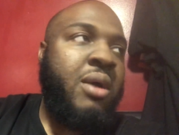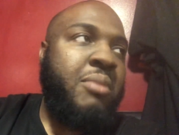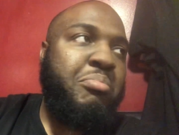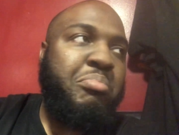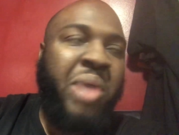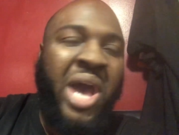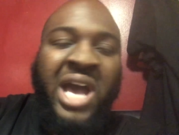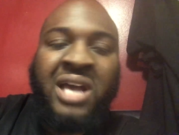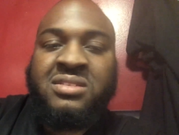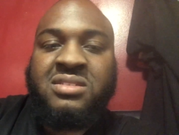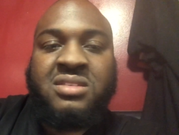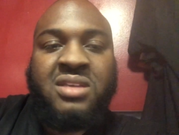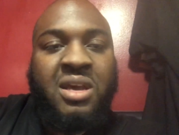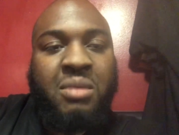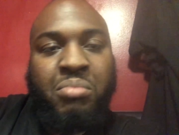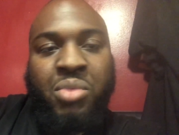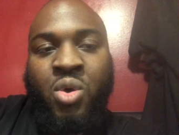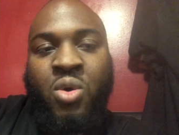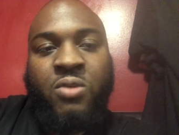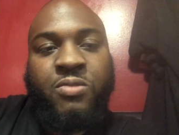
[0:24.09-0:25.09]

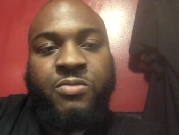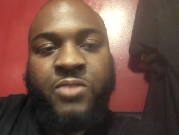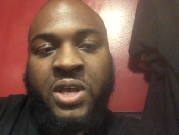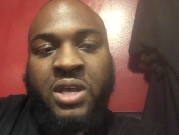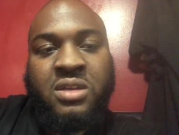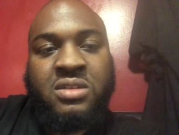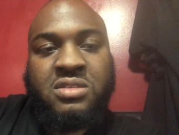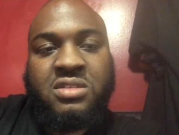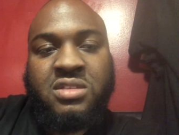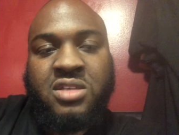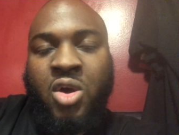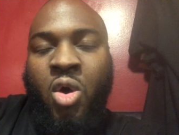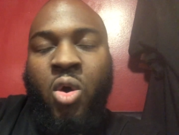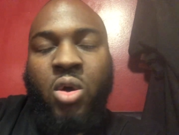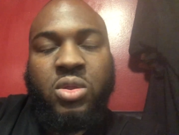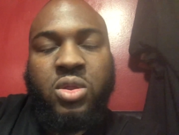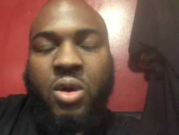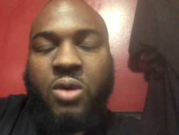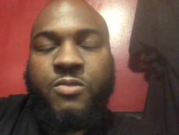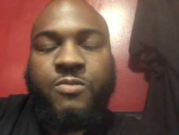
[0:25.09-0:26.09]
basketball fans,
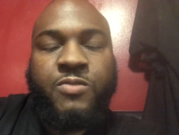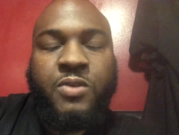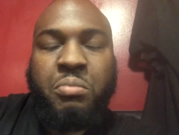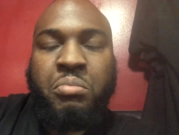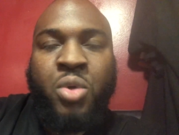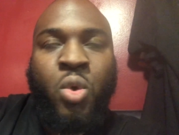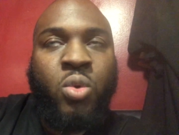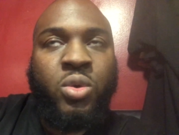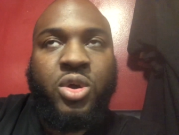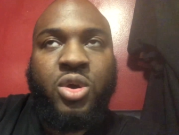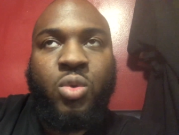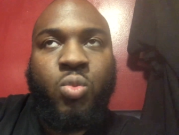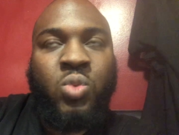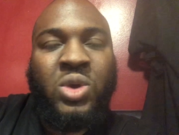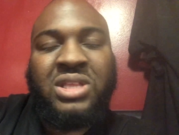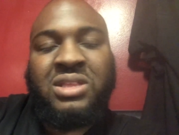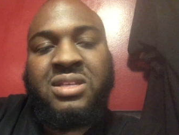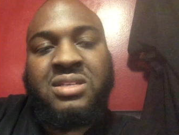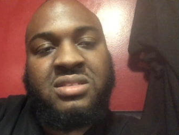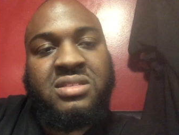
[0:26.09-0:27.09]
y'all are familiar
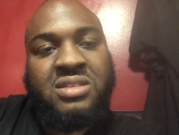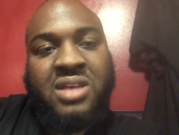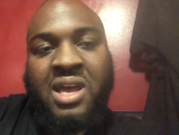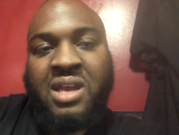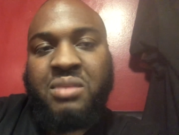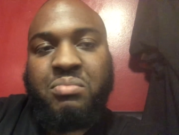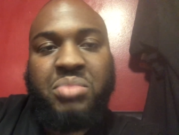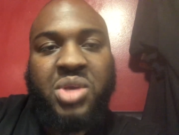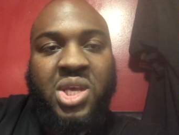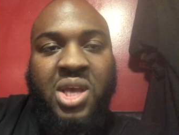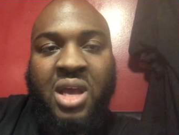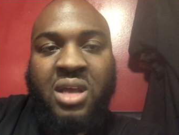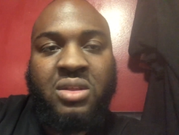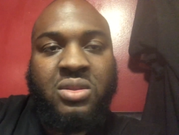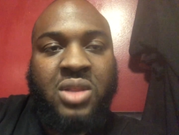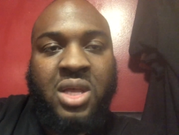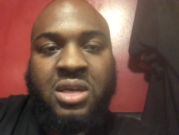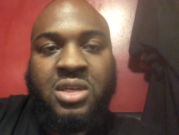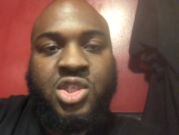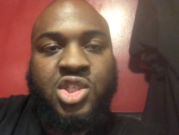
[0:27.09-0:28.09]
with this
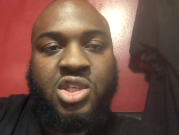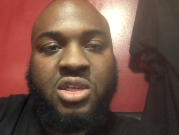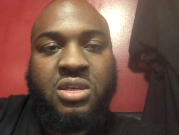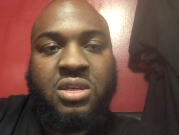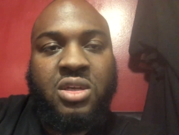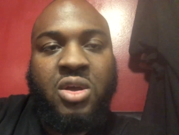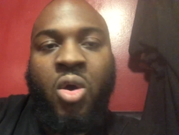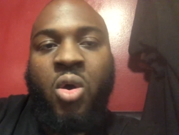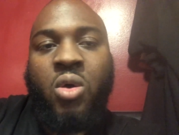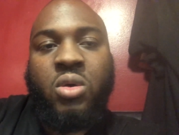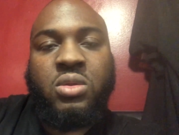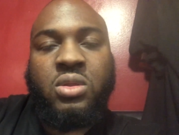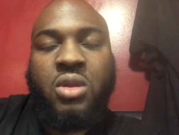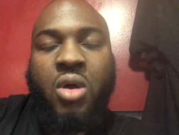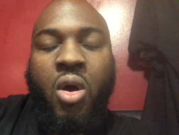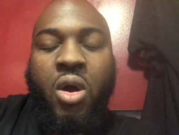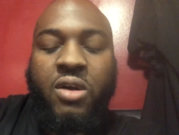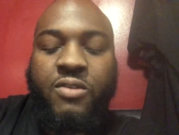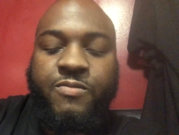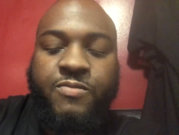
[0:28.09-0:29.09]
NBA legend. Y'all
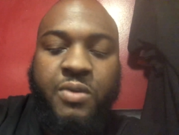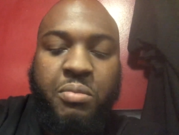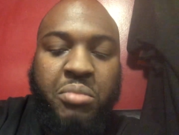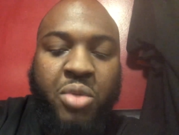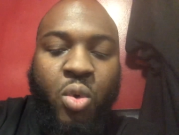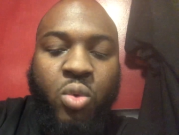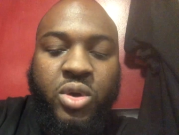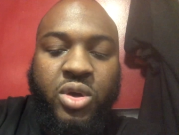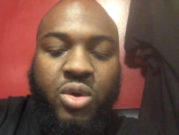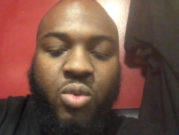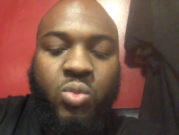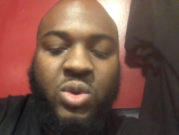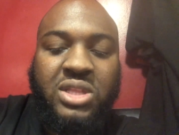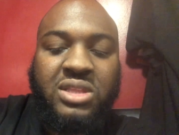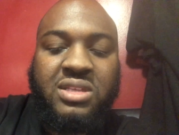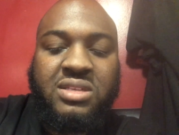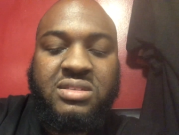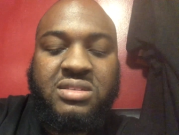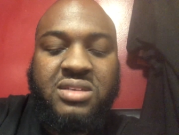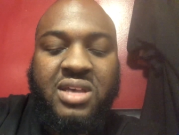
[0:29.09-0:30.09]
are familiar with
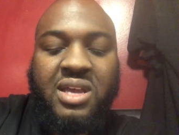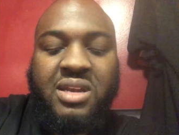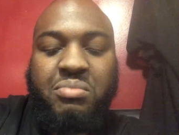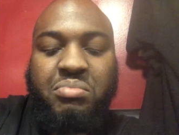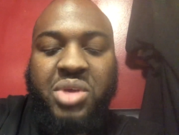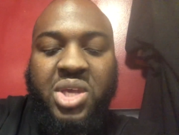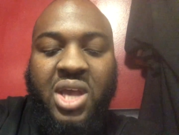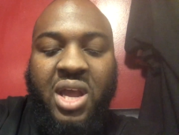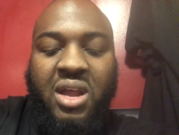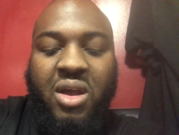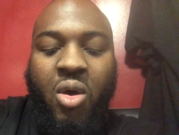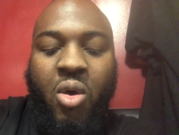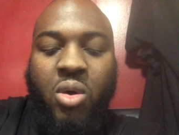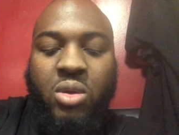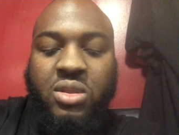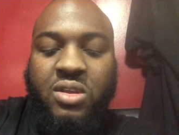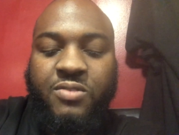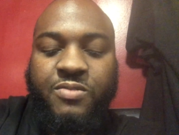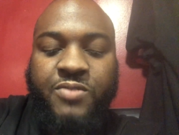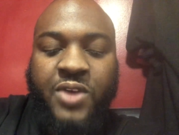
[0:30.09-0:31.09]
this NBA
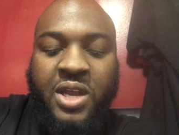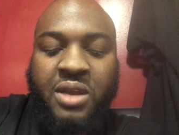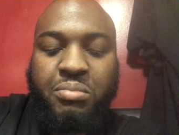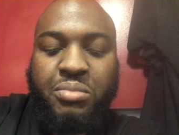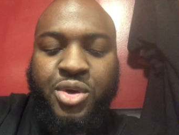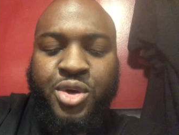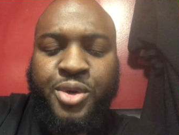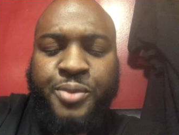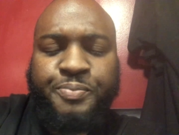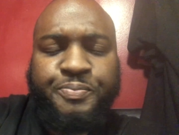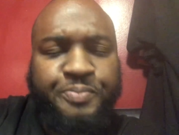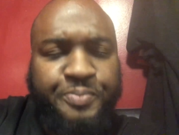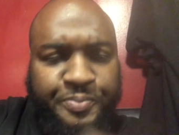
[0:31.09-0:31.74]
Hall of Famer.